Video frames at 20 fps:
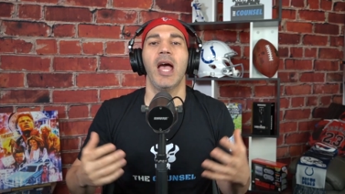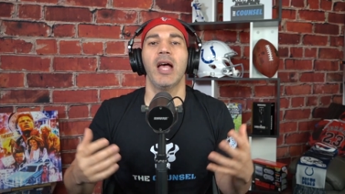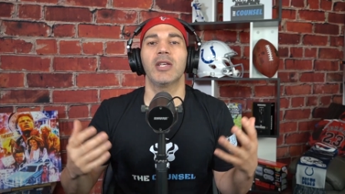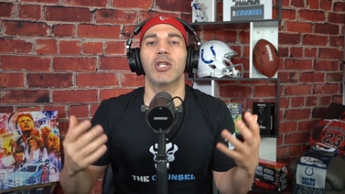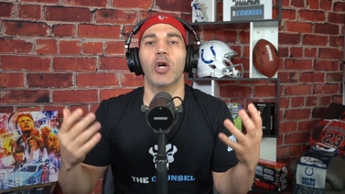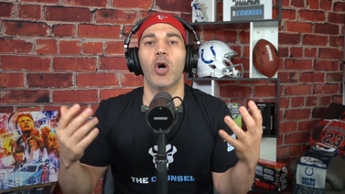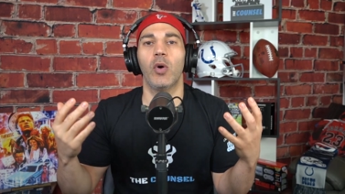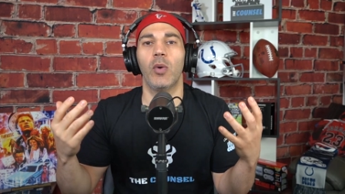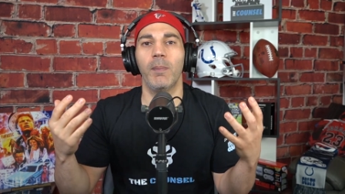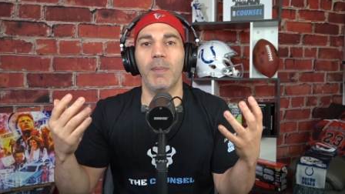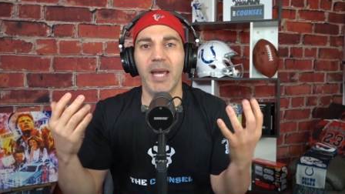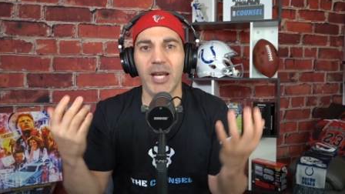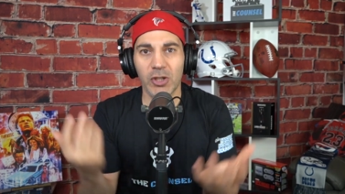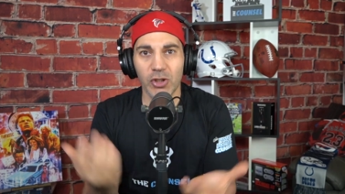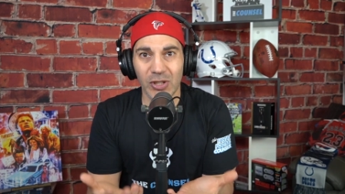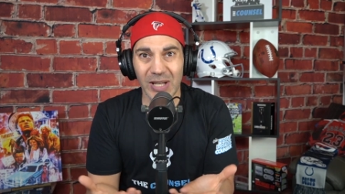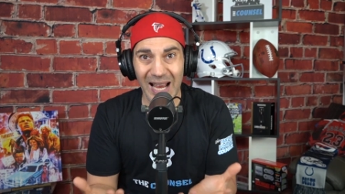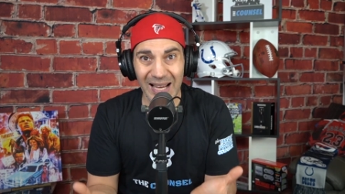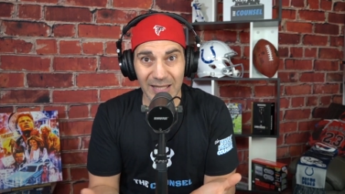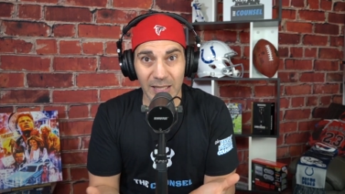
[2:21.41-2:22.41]
So make
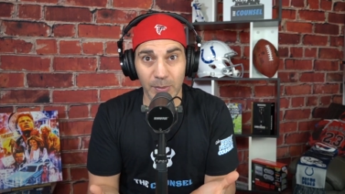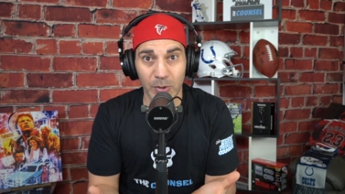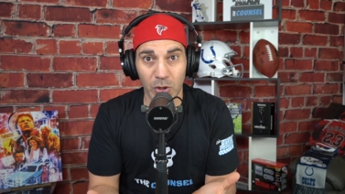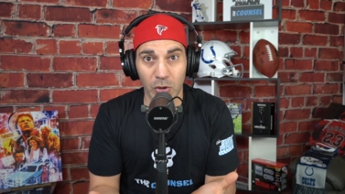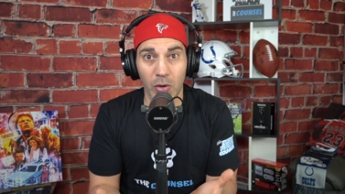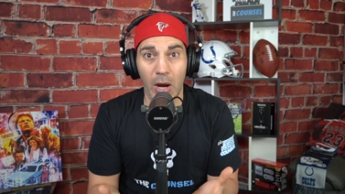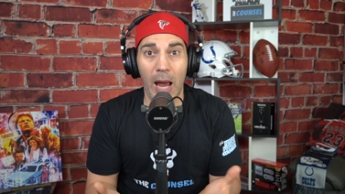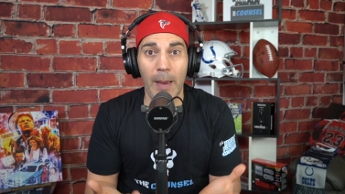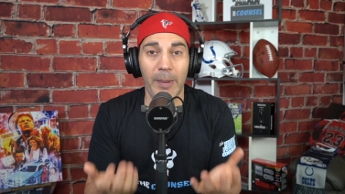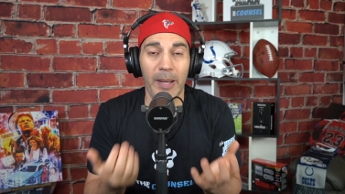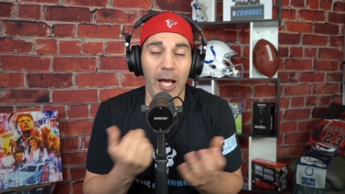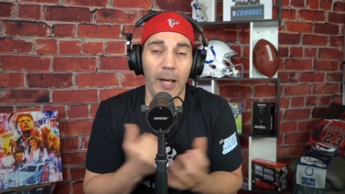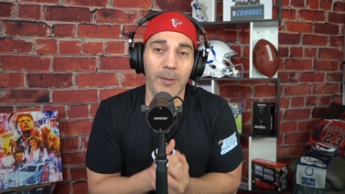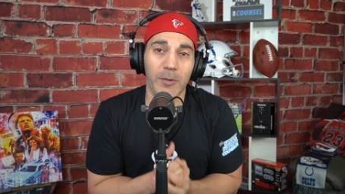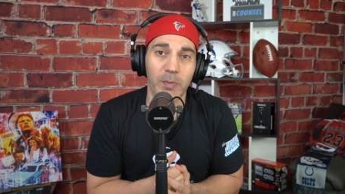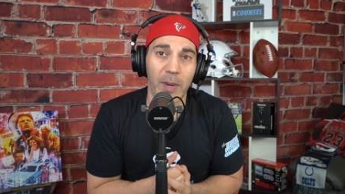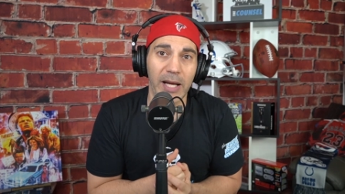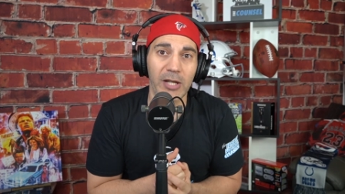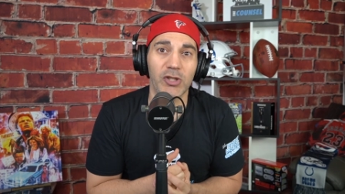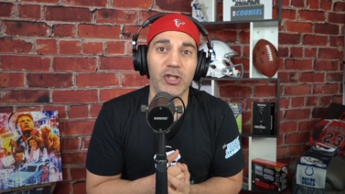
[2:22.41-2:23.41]
sure you guys subscribe. It
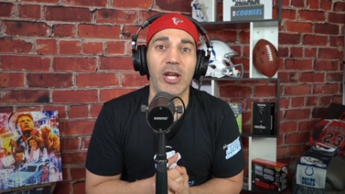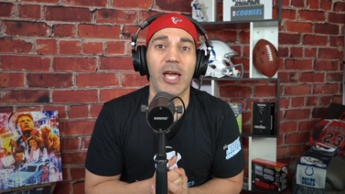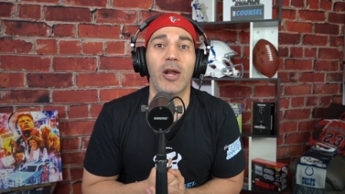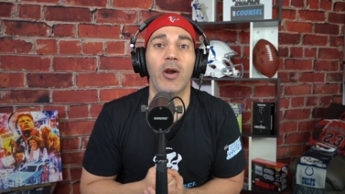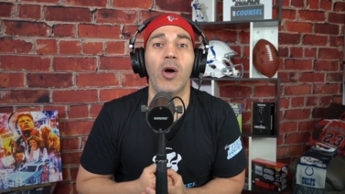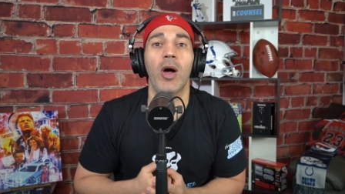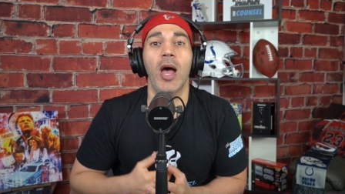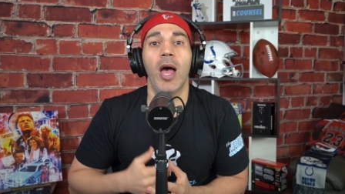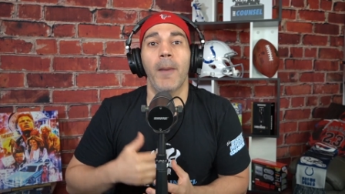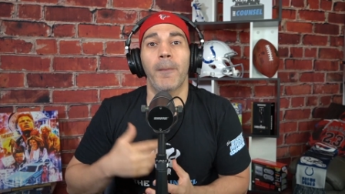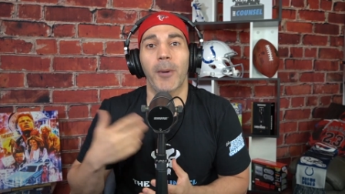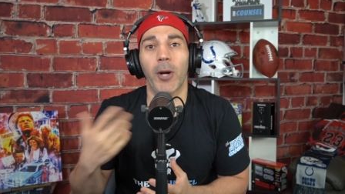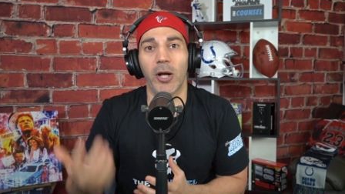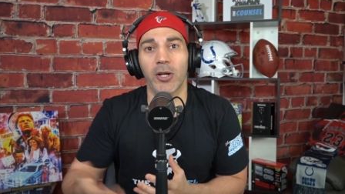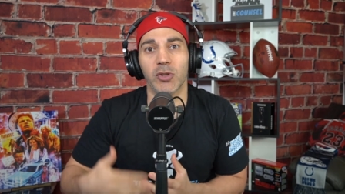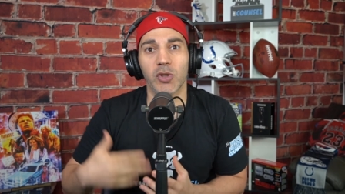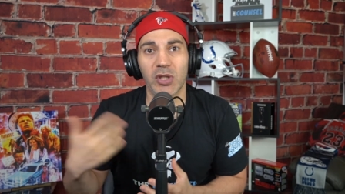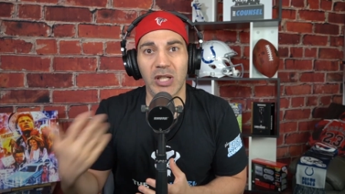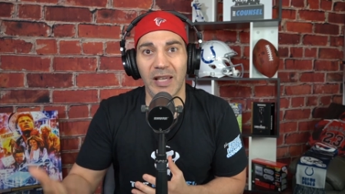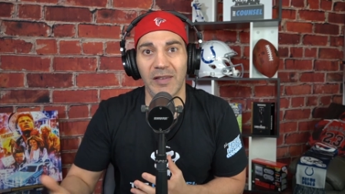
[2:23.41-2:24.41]
helps my channel, but
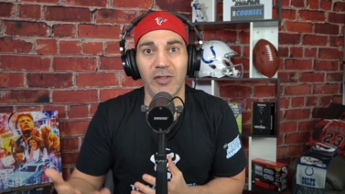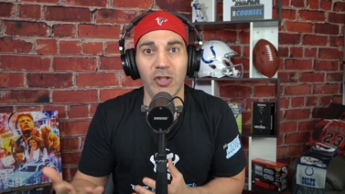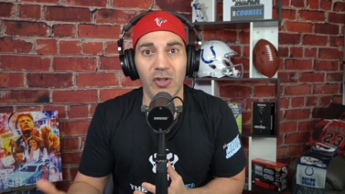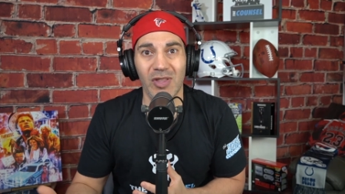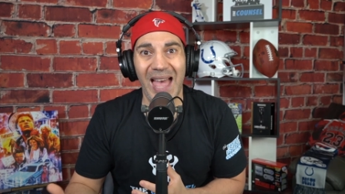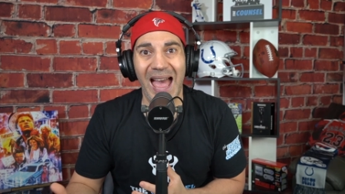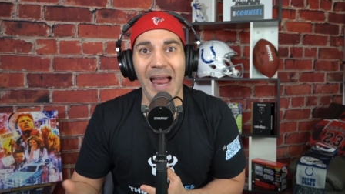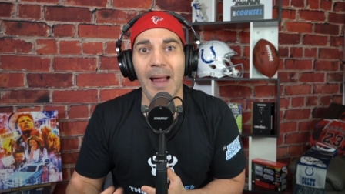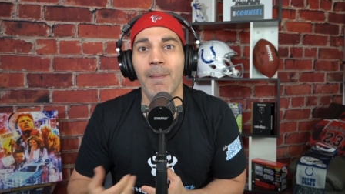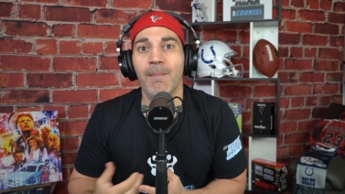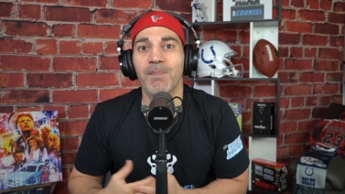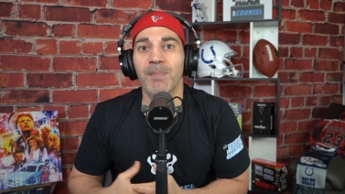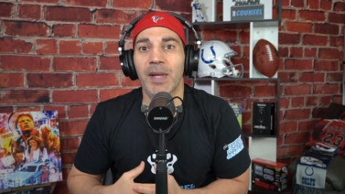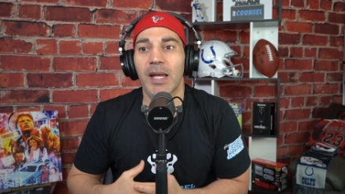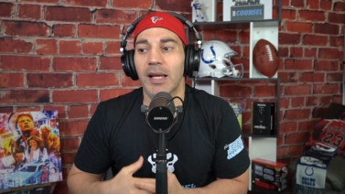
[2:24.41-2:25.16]
also gives you that